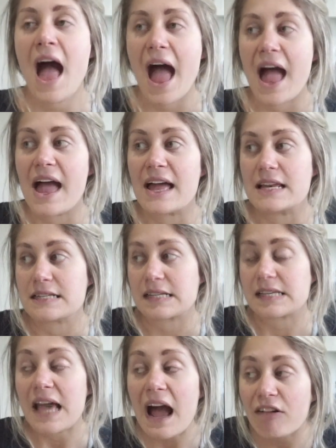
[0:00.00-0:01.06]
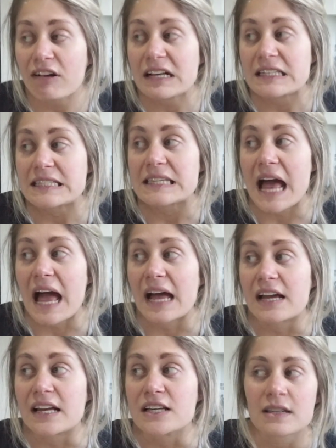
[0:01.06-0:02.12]
and carrots,
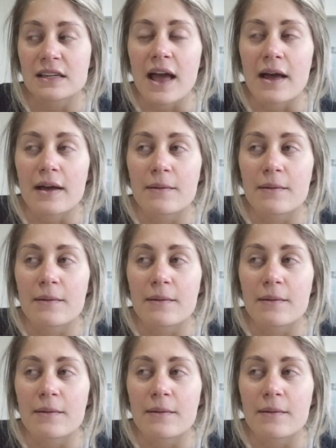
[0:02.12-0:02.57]
and yeah.